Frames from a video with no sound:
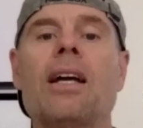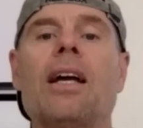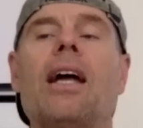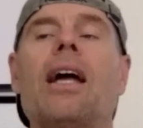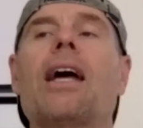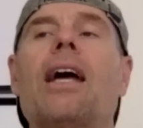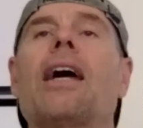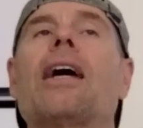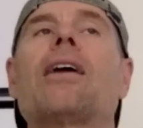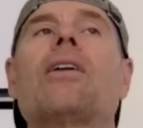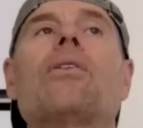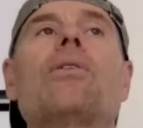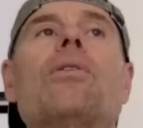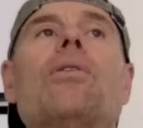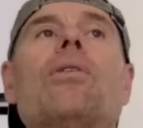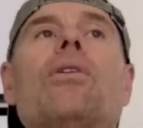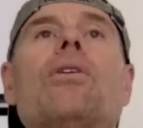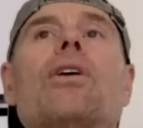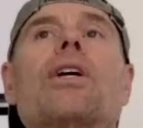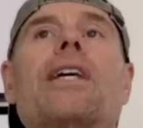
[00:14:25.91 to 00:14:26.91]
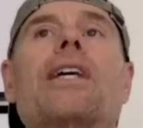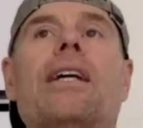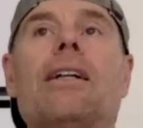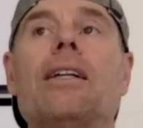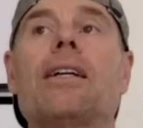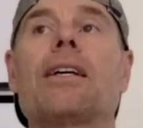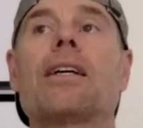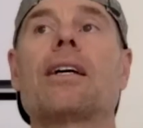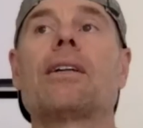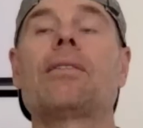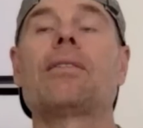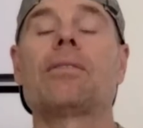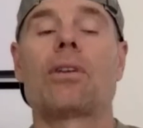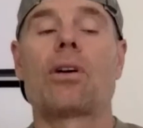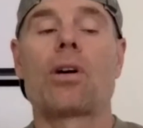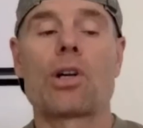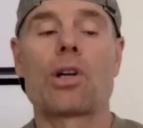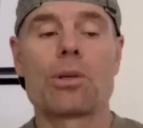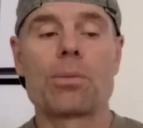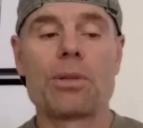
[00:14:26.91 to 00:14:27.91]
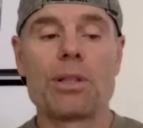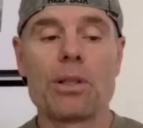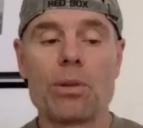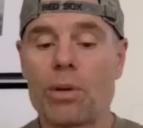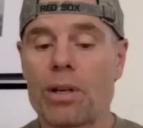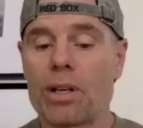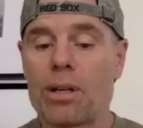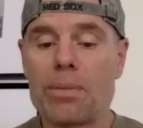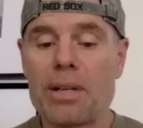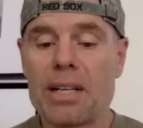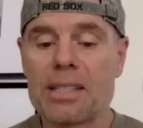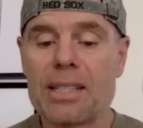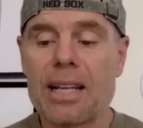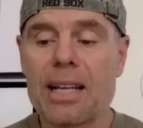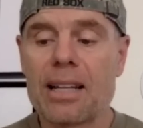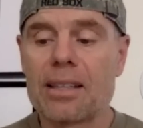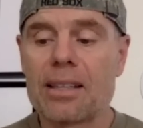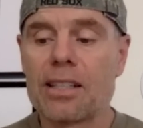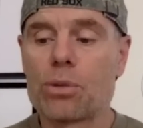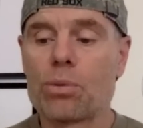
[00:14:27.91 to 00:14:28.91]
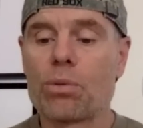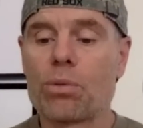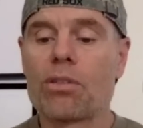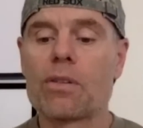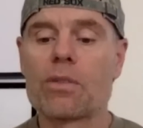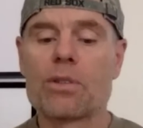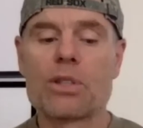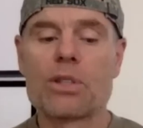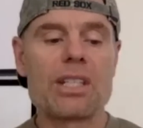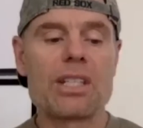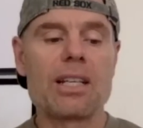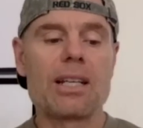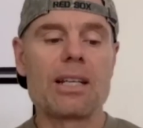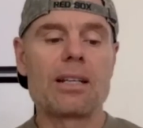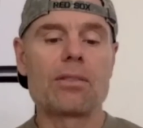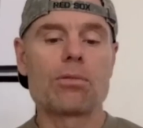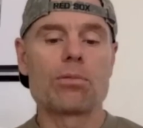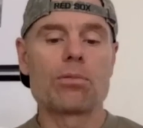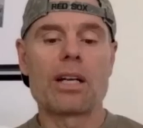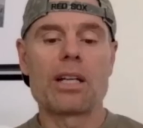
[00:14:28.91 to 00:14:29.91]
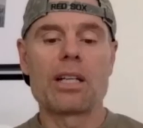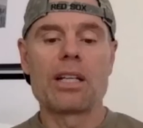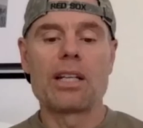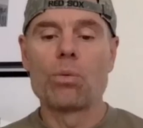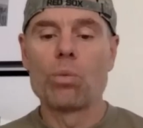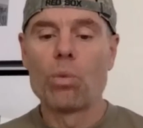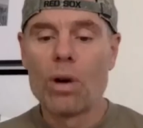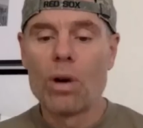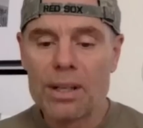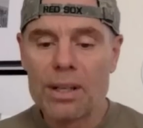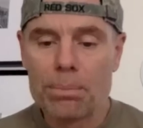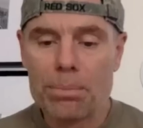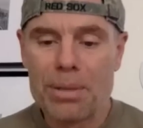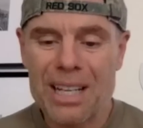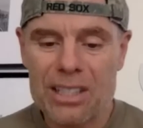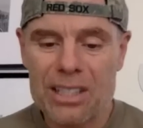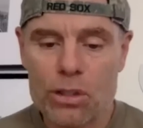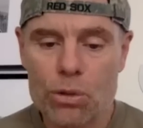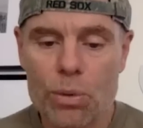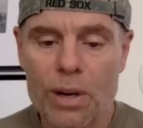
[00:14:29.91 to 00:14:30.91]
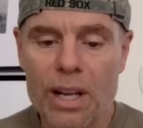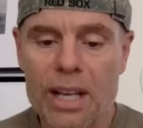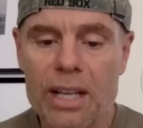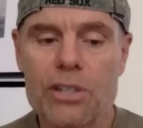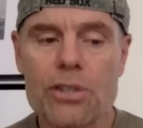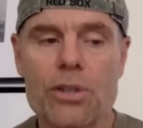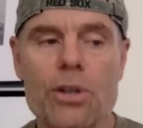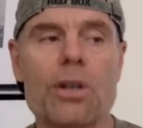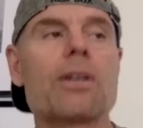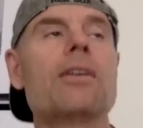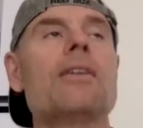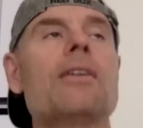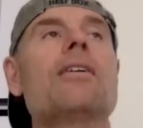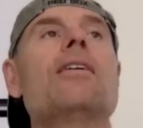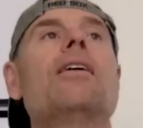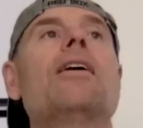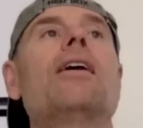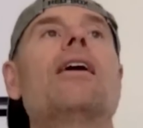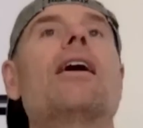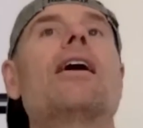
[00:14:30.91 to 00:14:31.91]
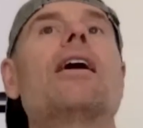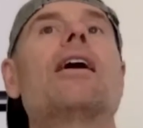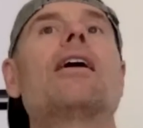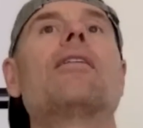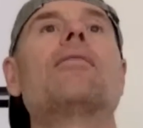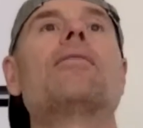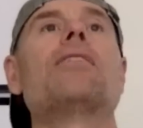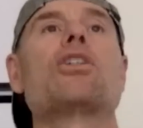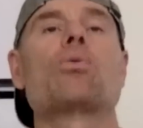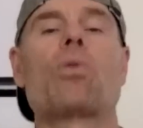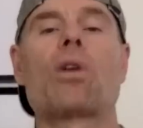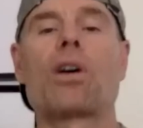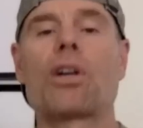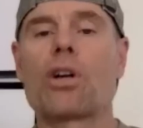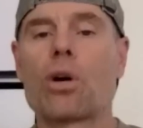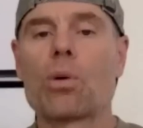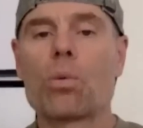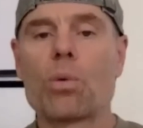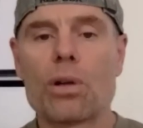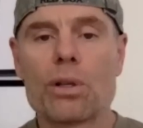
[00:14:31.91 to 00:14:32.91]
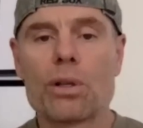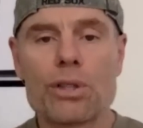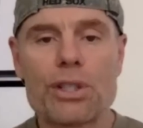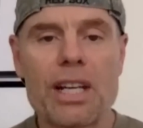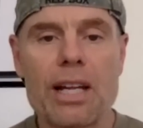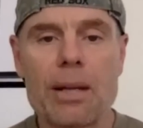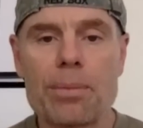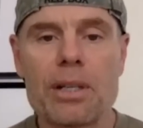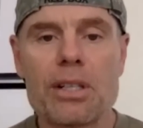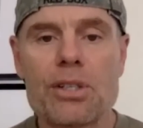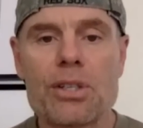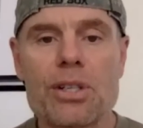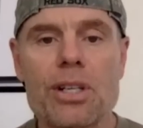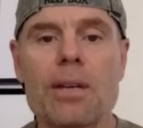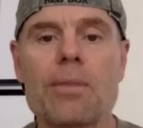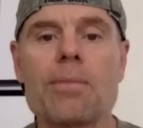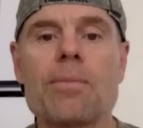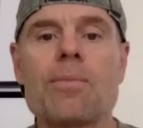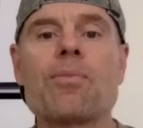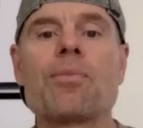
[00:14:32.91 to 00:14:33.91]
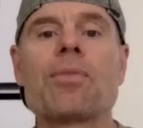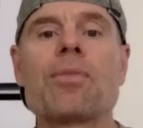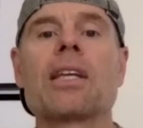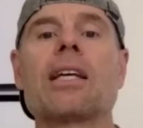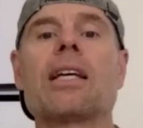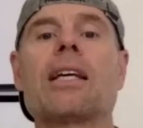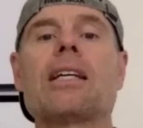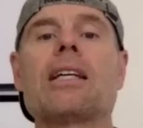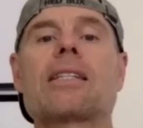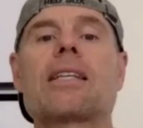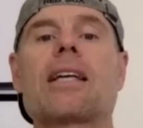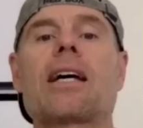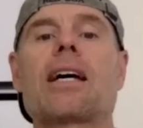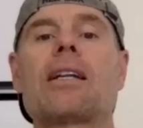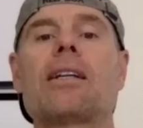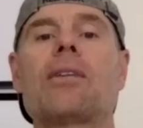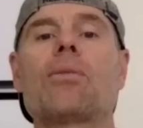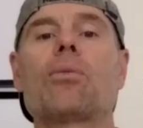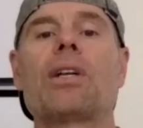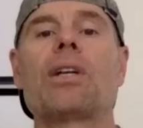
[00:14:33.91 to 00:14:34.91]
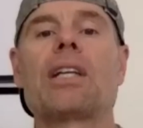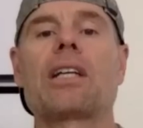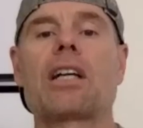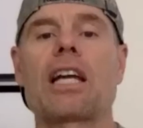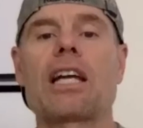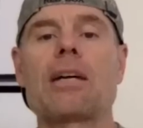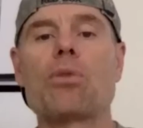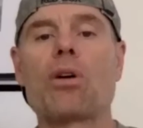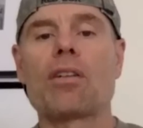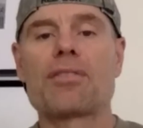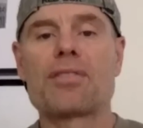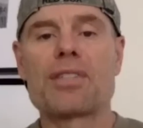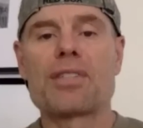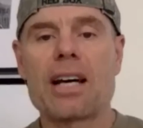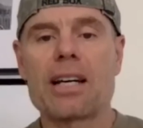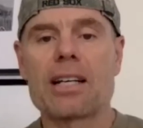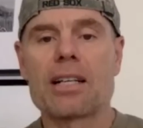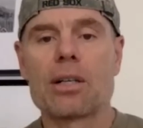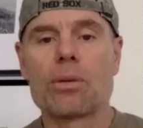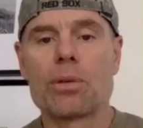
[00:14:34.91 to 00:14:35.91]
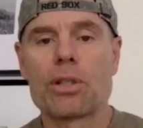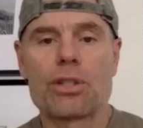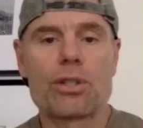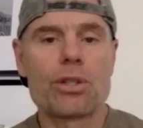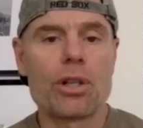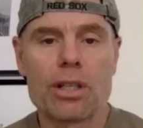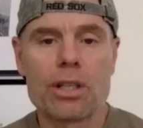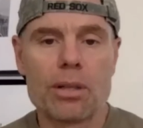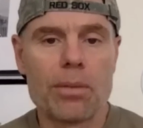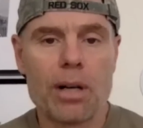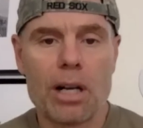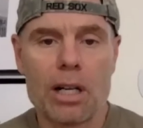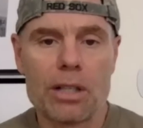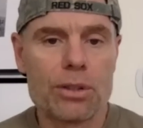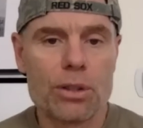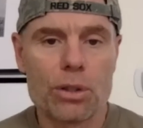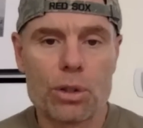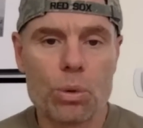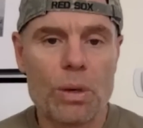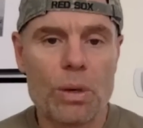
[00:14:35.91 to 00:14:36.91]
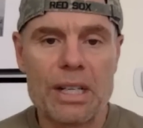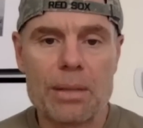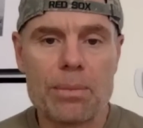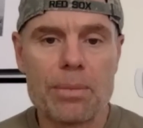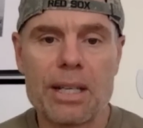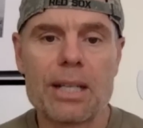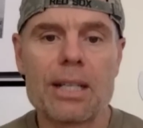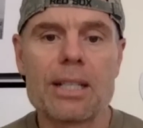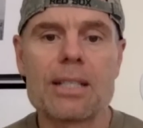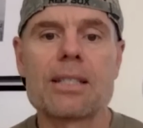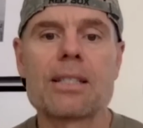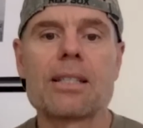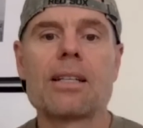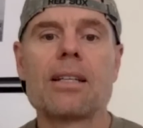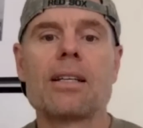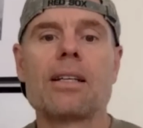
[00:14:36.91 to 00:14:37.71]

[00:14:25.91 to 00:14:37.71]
And Killian, arguably one of the best athletes we've ever seen, right? He won Best Ranger. He's won our world championship. He said when he came off DEKA, which took him under 20 minutes,